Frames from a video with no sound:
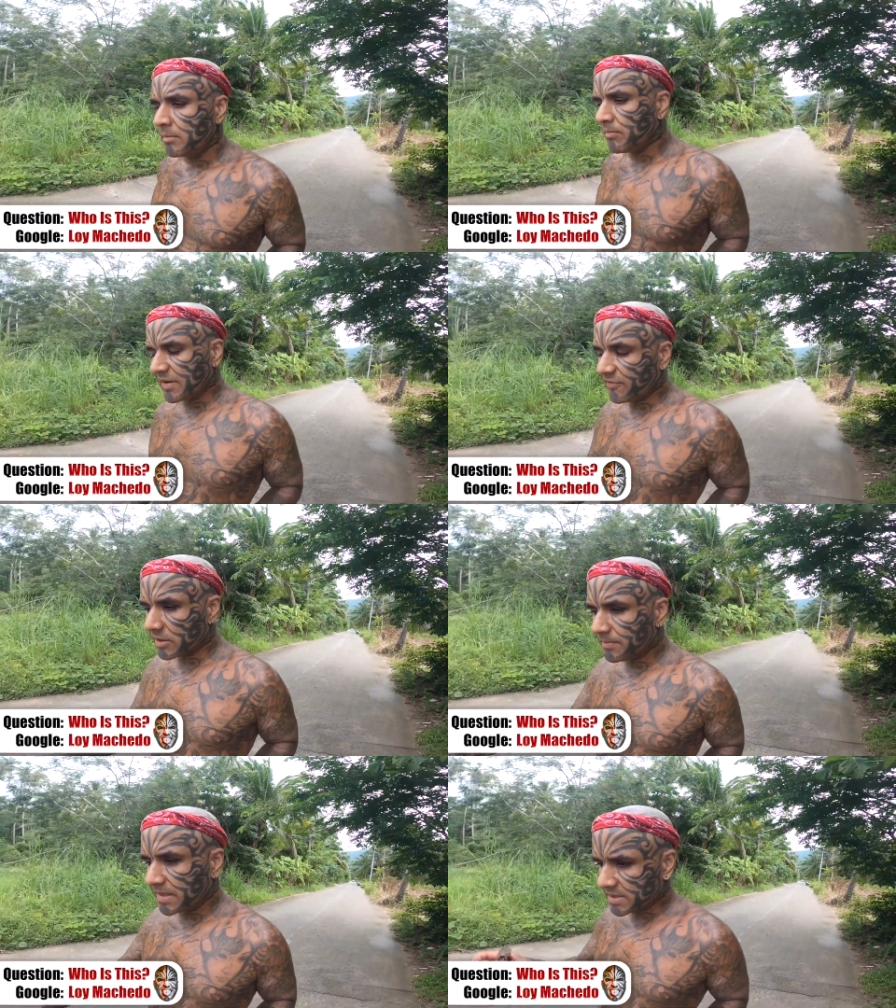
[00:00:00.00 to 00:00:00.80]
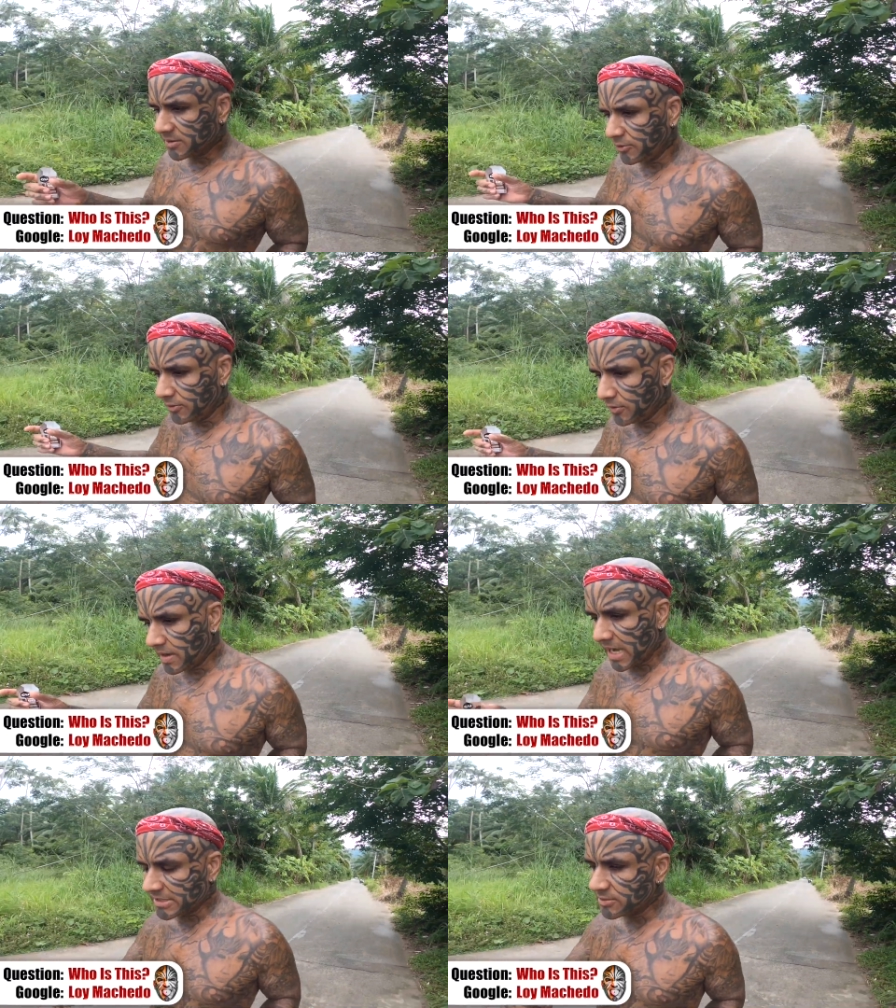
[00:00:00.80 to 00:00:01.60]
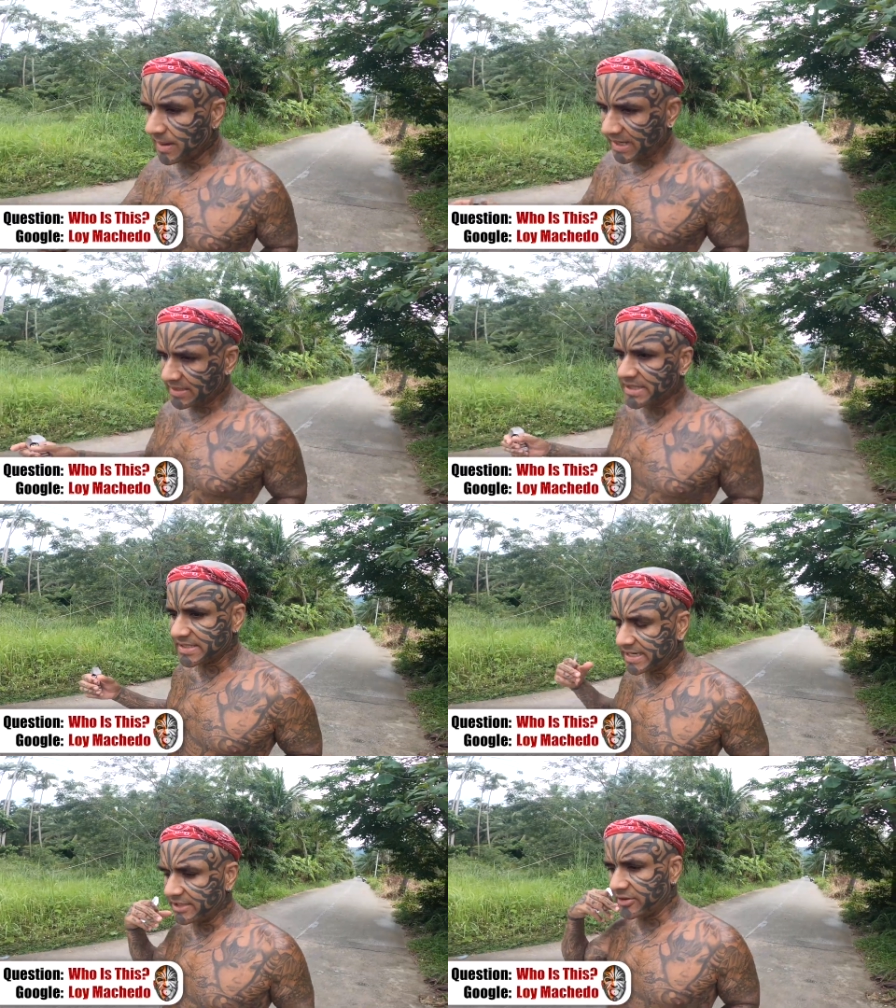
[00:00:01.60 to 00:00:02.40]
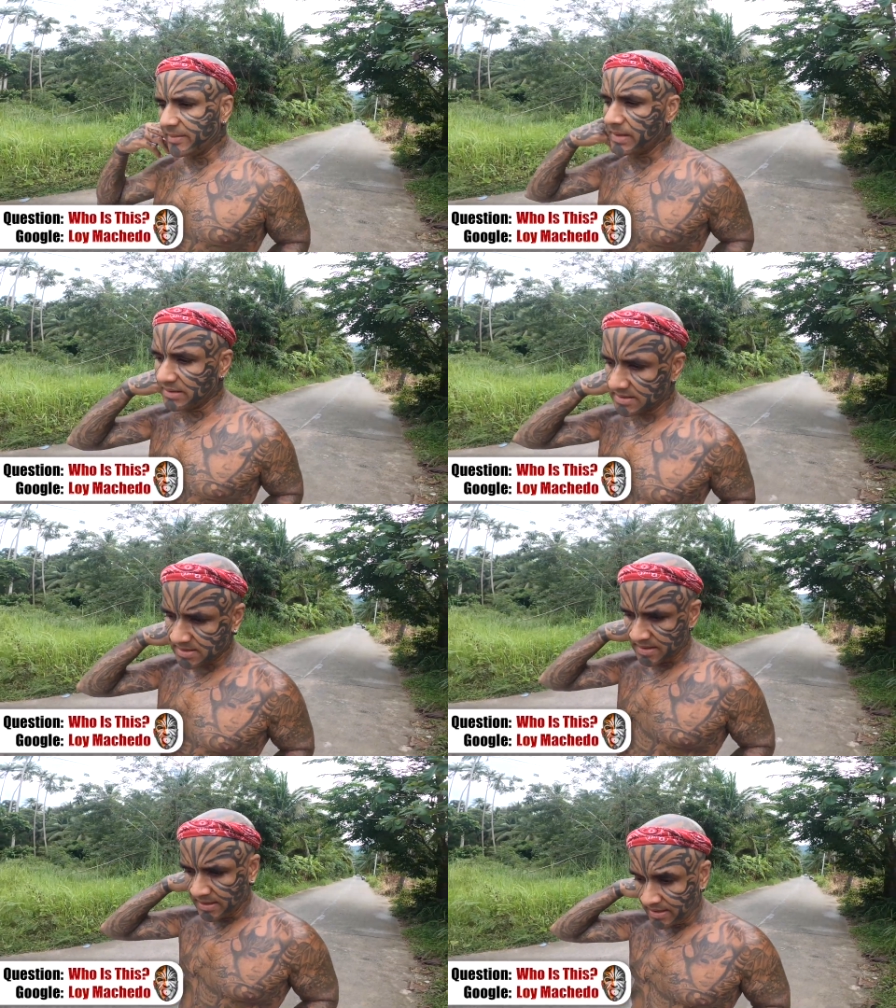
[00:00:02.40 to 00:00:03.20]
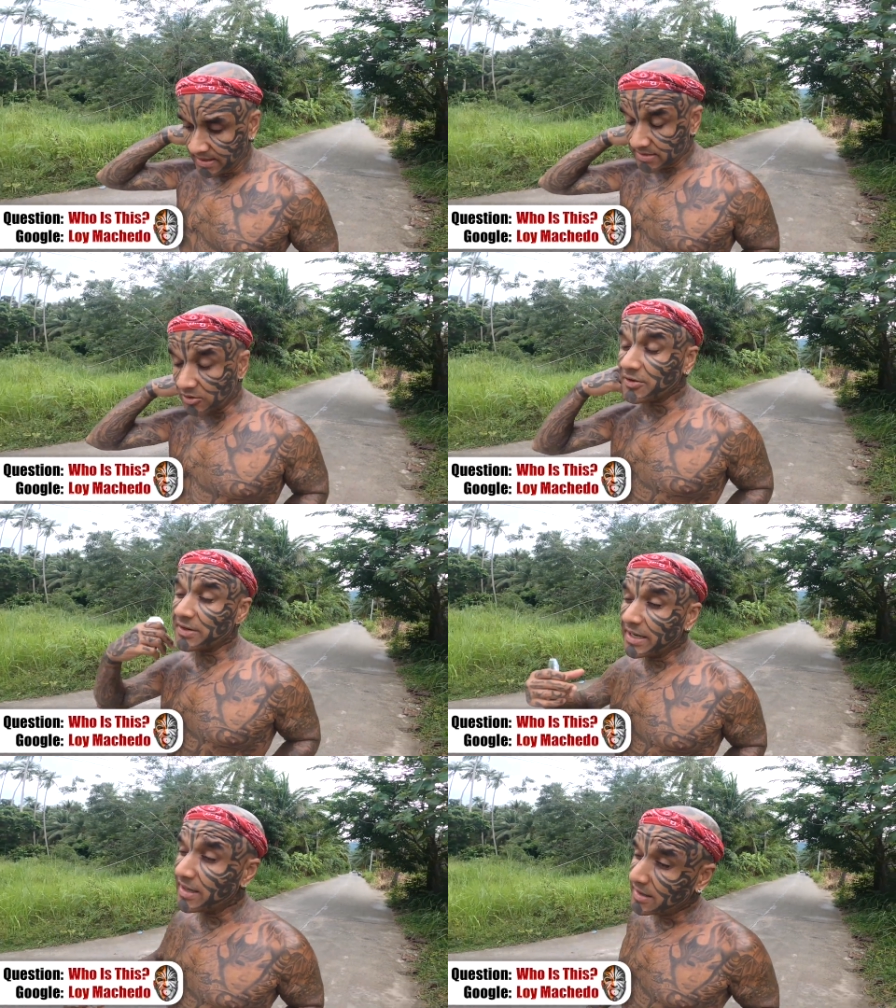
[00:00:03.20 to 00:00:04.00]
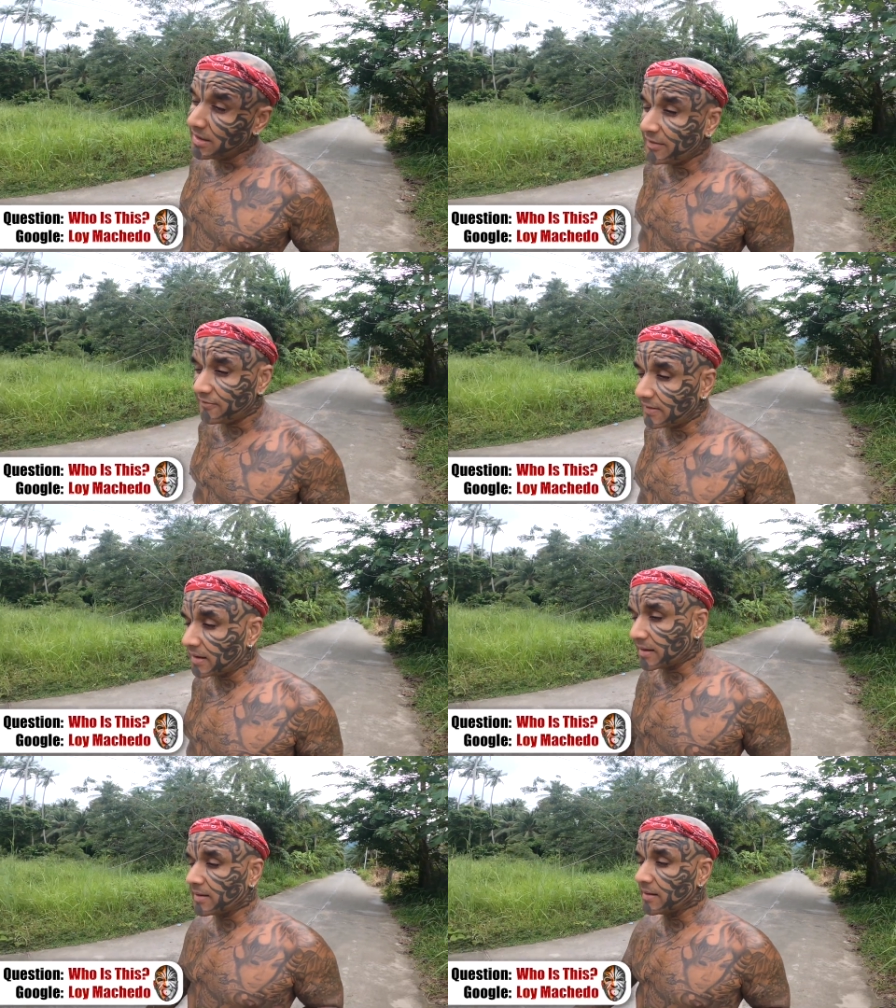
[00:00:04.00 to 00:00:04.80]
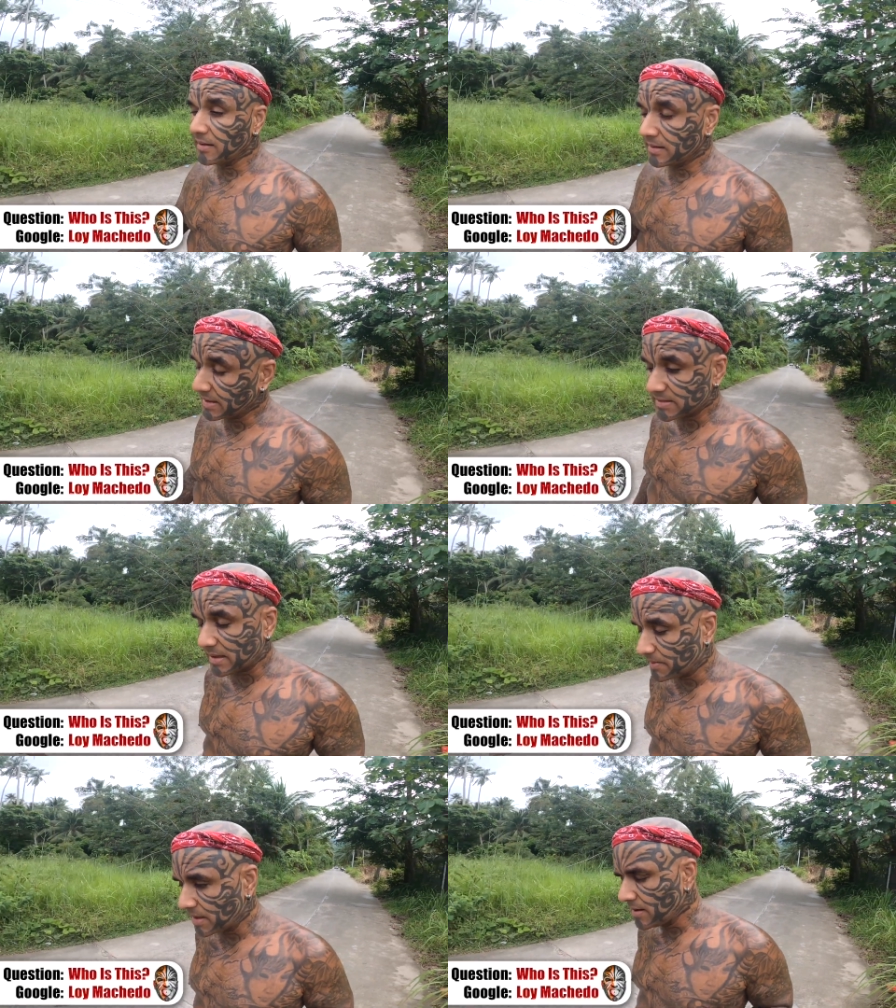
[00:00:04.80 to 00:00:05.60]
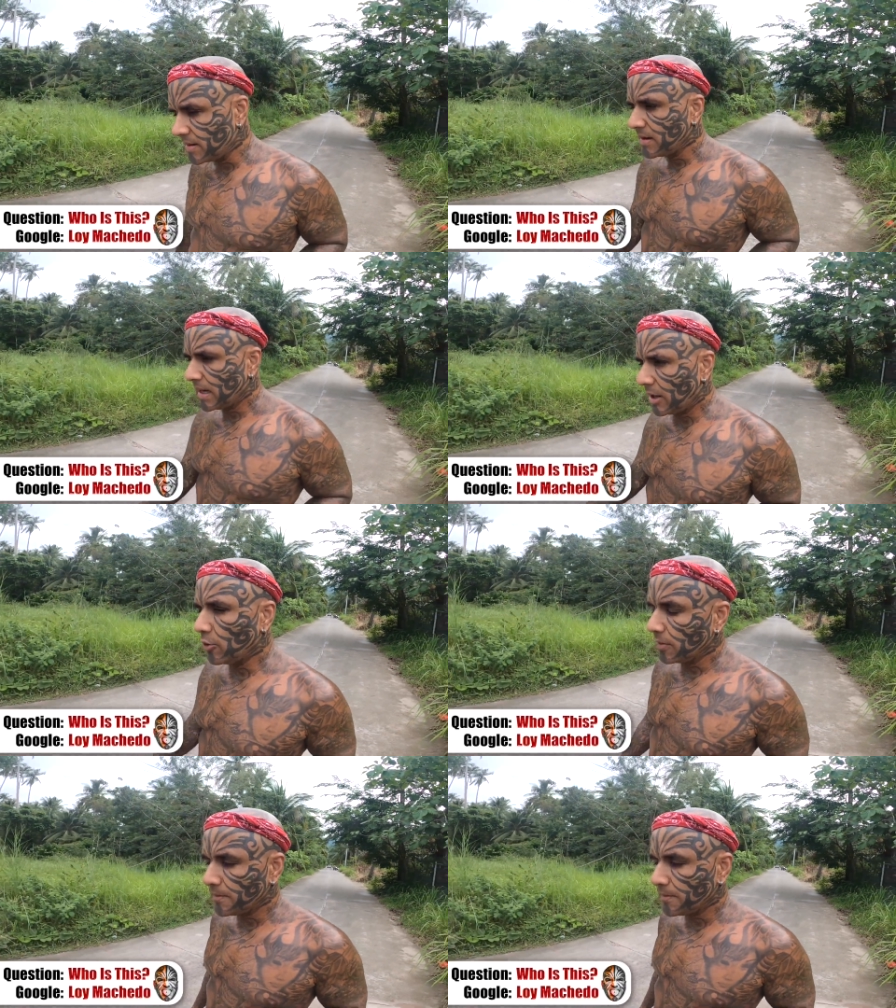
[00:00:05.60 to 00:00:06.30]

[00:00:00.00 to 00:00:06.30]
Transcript: But for a person who has to manage his day-to-day bills, it's going to really fuck things up. How?